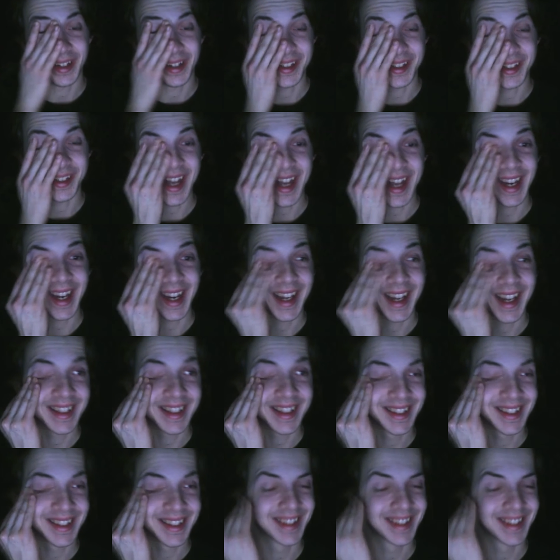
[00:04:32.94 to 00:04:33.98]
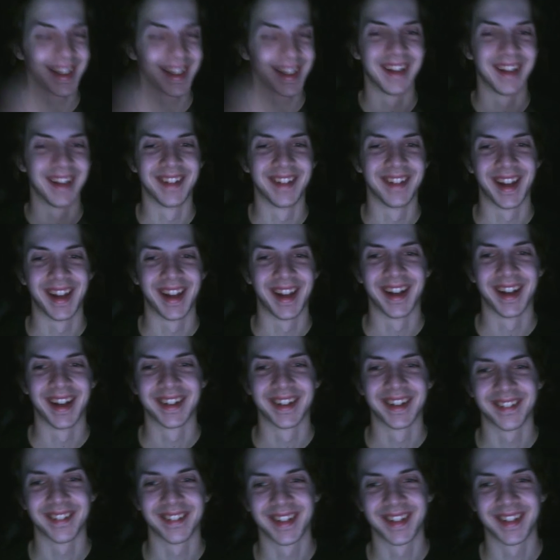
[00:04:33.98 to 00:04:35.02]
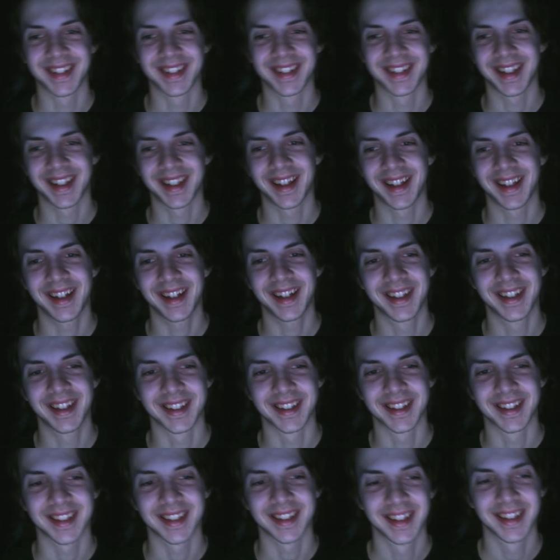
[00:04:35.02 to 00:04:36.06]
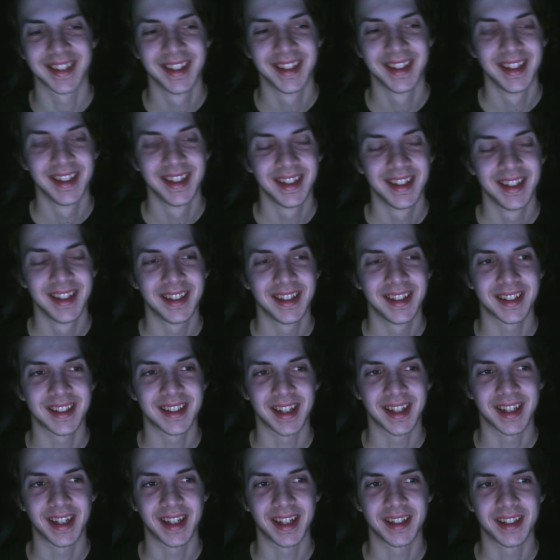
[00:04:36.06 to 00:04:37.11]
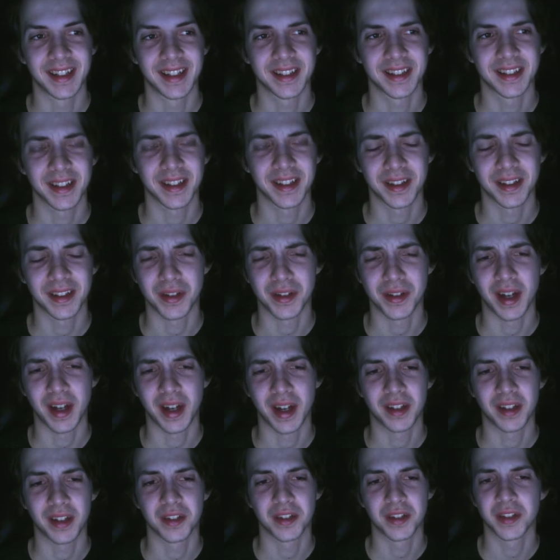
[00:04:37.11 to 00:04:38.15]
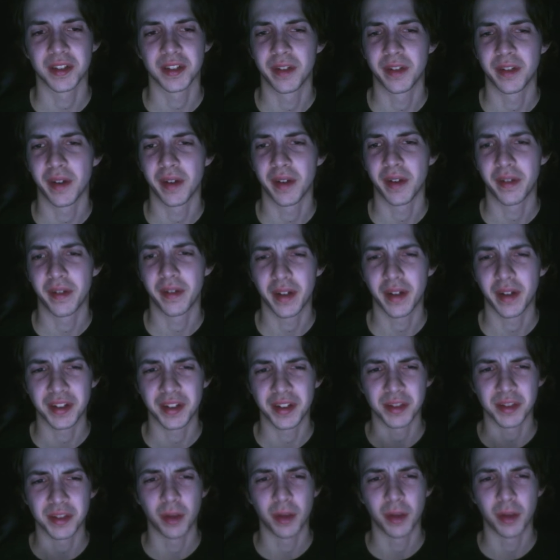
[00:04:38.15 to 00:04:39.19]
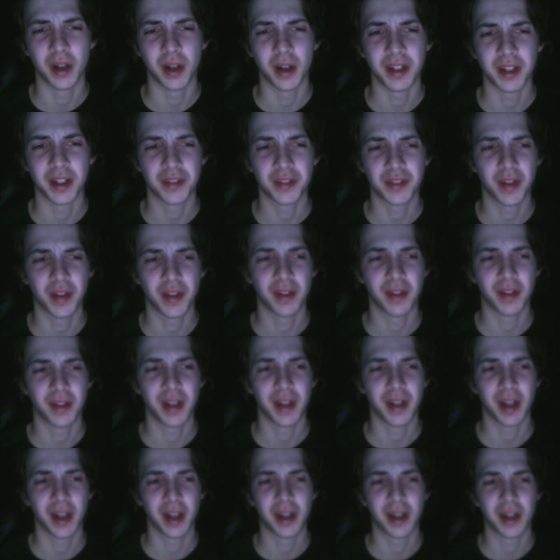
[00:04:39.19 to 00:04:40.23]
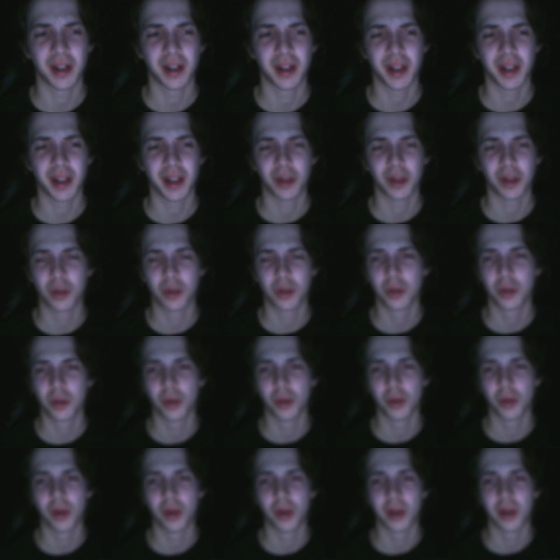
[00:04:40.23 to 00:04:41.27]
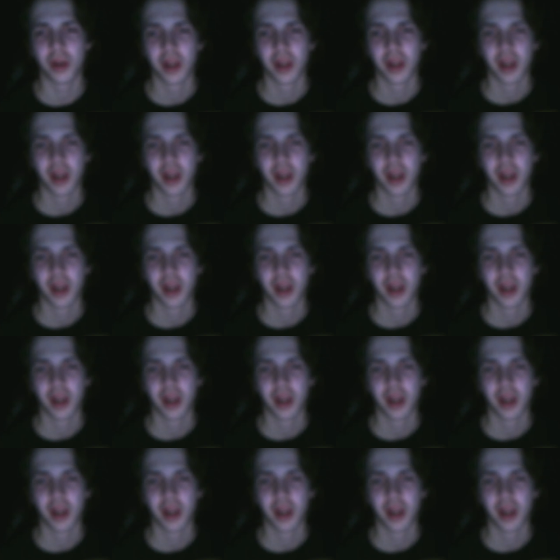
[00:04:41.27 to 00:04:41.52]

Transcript: jackass side of the character, if you want to say that. This Dracula is very, very smart. He's very cruel.